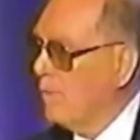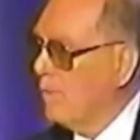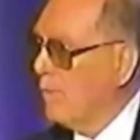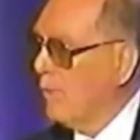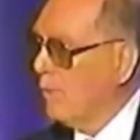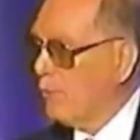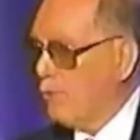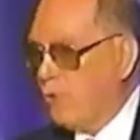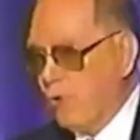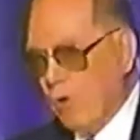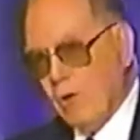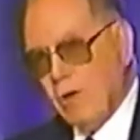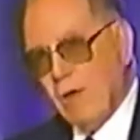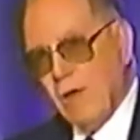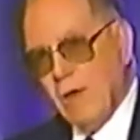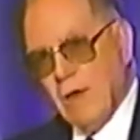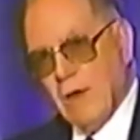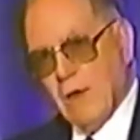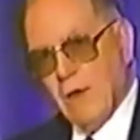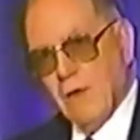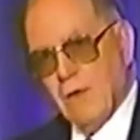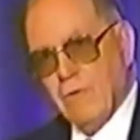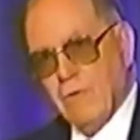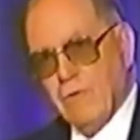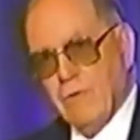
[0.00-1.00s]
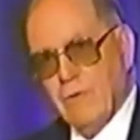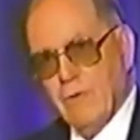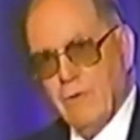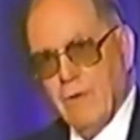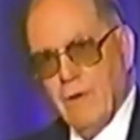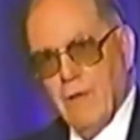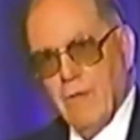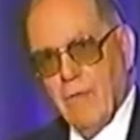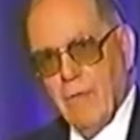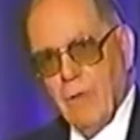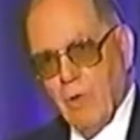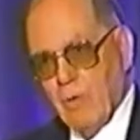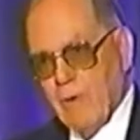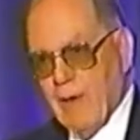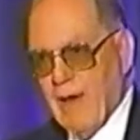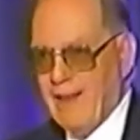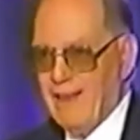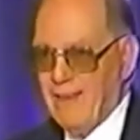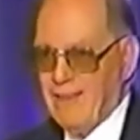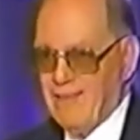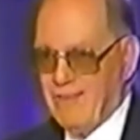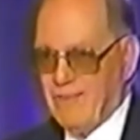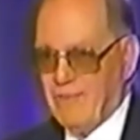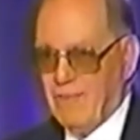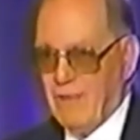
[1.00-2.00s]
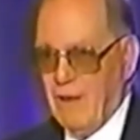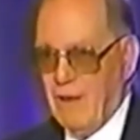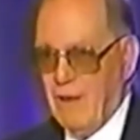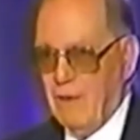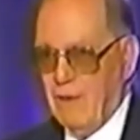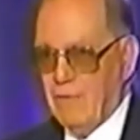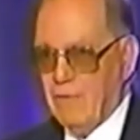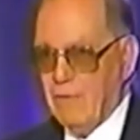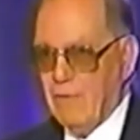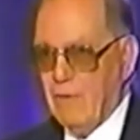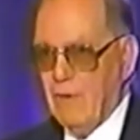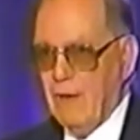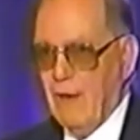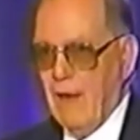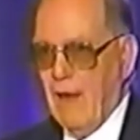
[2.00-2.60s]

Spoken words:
For 30 years, the United States